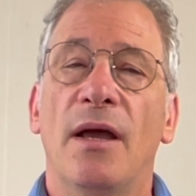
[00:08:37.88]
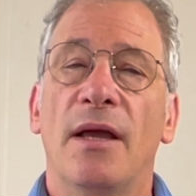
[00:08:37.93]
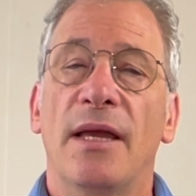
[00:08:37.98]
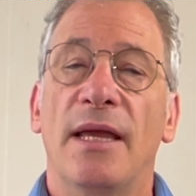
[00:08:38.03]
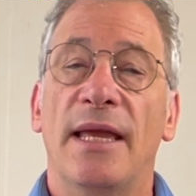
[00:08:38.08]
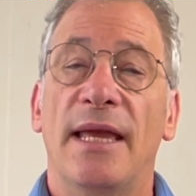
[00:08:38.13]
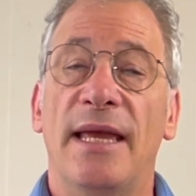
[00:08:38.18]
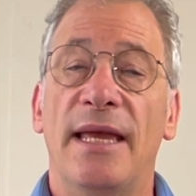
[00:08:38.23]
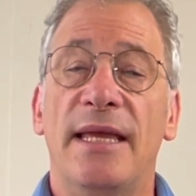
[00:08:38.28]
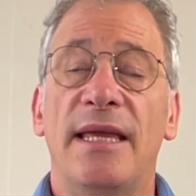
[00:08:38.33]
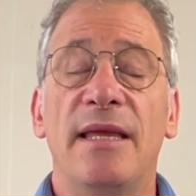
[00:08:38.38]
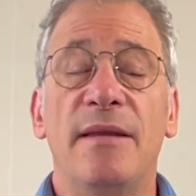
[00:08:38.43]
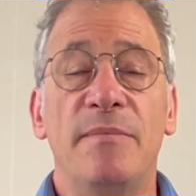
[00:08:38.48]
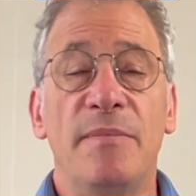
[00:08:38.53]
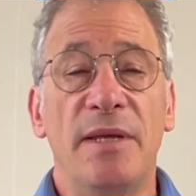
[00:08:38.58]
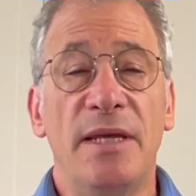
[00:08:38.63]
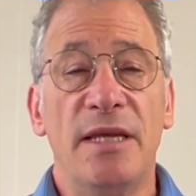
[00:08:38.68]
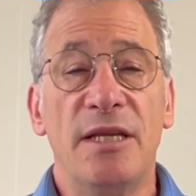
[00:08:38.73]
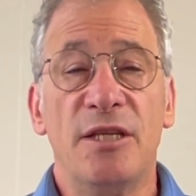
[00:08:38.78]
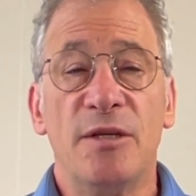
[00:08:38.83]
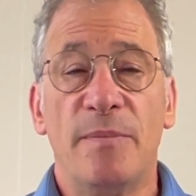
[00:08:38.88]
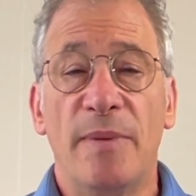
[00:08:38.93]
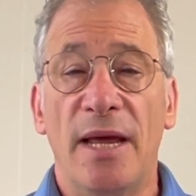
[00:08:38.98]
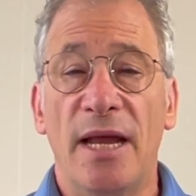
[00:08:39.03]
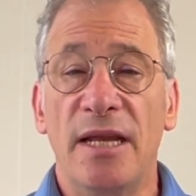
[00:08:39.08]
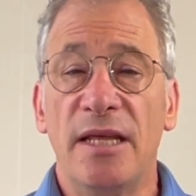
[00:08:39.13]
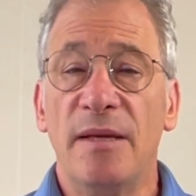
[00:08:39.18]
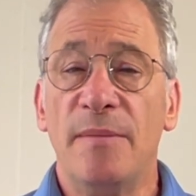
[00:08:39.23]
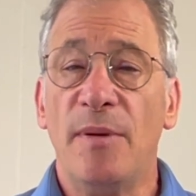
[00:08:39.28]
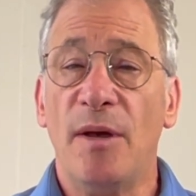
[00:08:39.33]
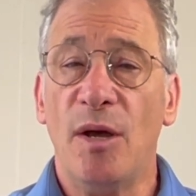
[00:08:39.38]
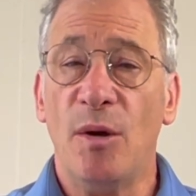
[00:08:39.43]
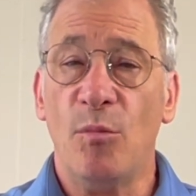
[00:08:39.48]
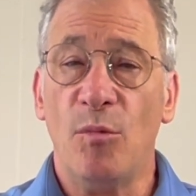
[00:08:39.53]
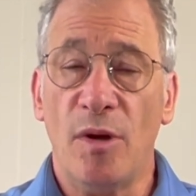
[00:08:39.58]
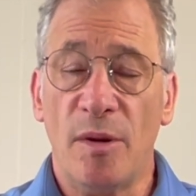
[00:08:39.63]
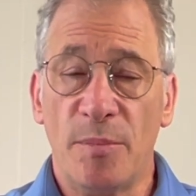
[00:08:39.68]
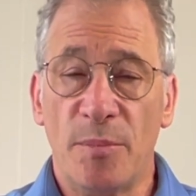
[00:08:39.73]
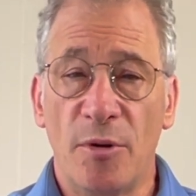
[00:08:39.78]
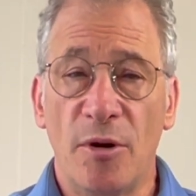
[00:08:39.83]
It can be, depending upon
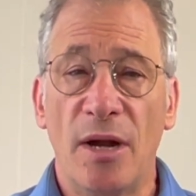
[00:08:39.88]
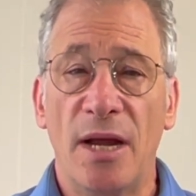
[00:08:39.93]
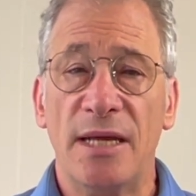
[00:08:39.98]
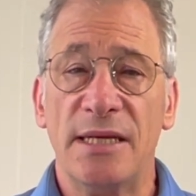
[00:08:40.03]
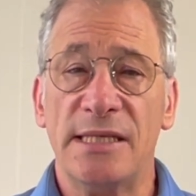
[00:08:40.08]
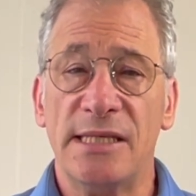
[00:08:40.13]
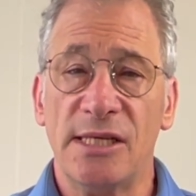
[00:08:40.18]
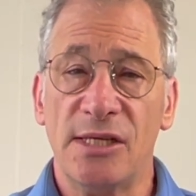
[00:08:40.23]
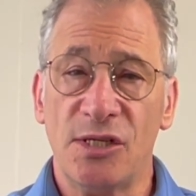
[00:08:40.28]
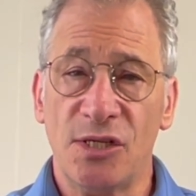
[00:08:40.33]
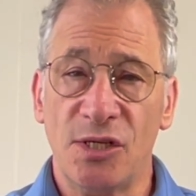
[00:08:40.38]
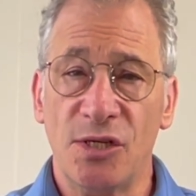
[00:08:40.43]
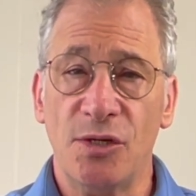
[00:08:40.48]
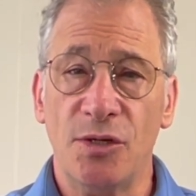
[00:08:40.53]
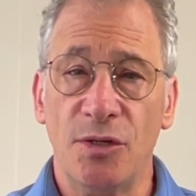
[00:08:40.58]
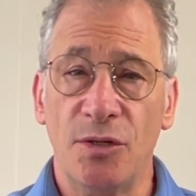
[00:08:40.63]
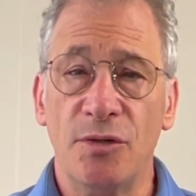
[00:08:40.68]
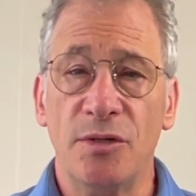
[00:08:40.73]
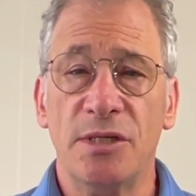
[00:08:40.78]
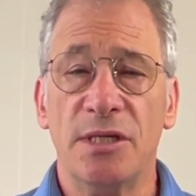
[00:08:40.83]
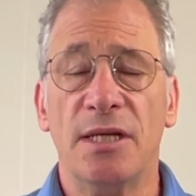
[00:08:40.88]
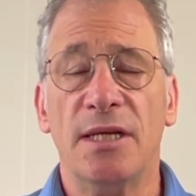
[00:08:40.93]
what process you use,